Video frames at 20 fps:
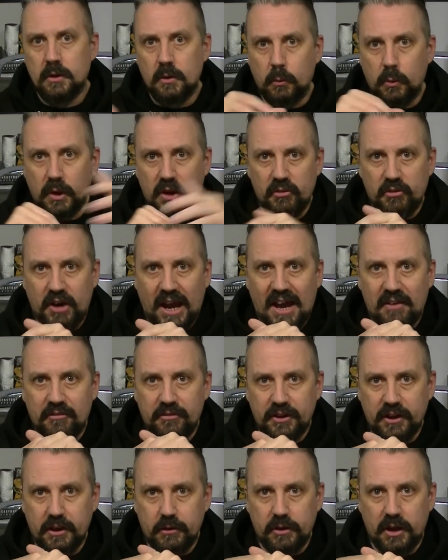well over half
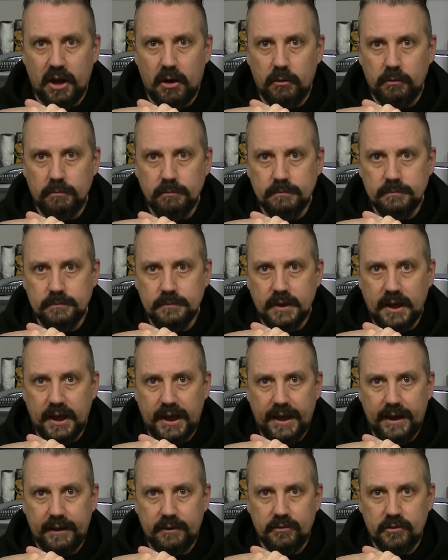a year now,
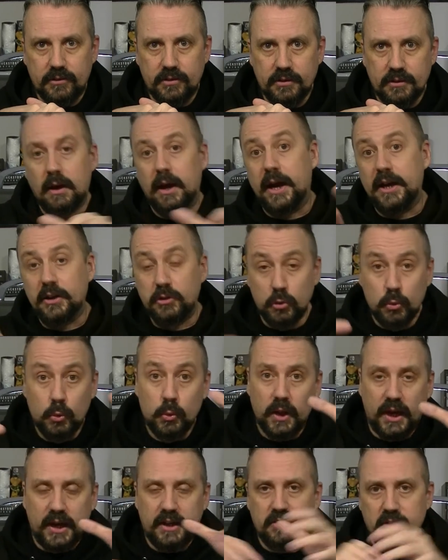and I do
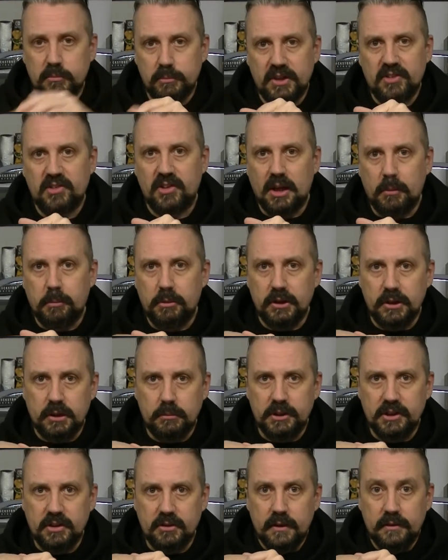like to mix it up a little
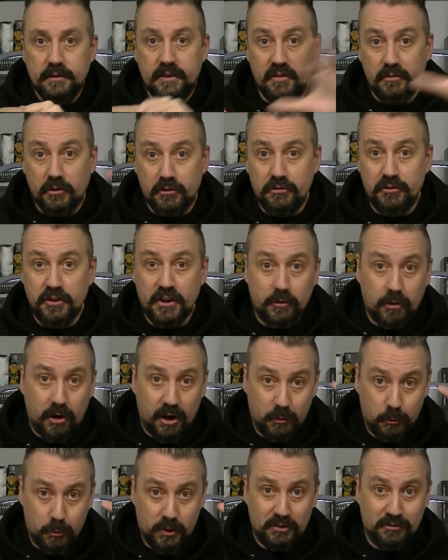bit. Never fear,
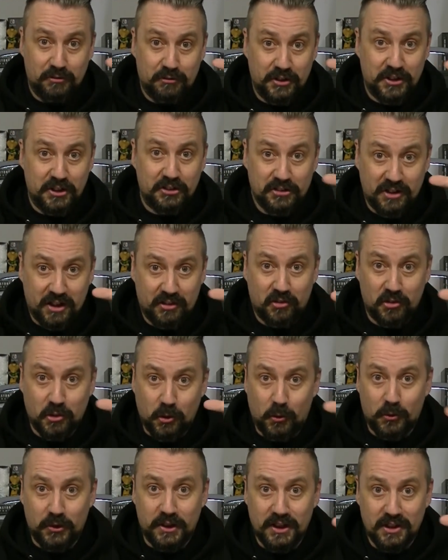I will finish that
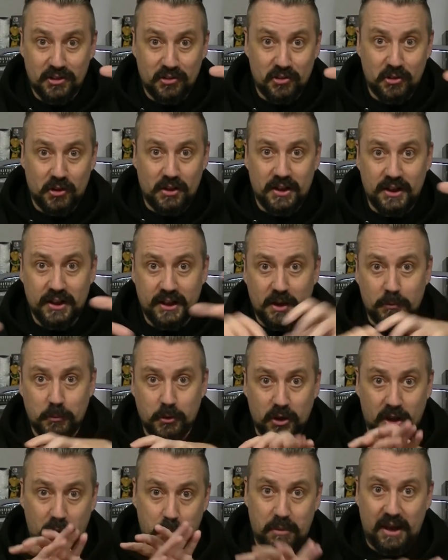story. It's not like I'm
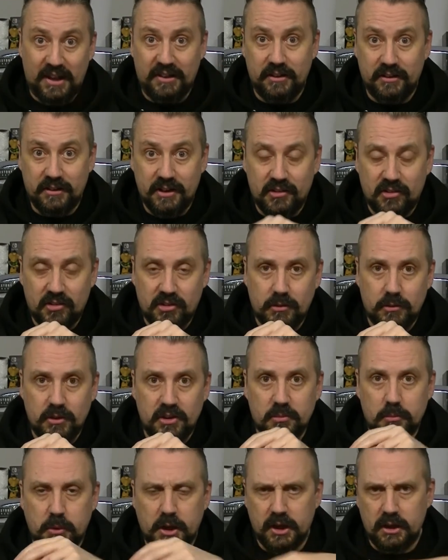gonna abandon that
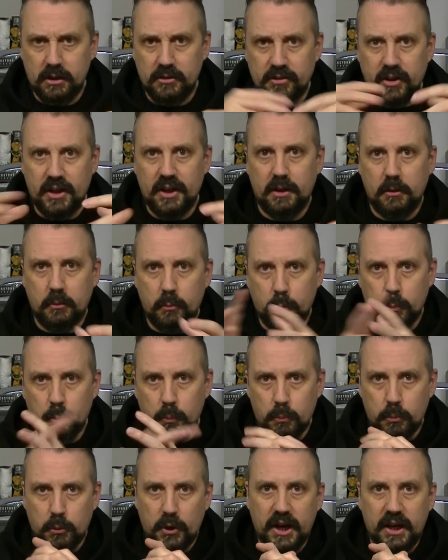series, but it'll take a
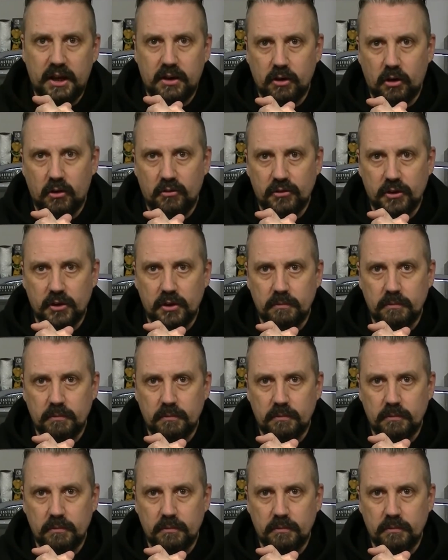break of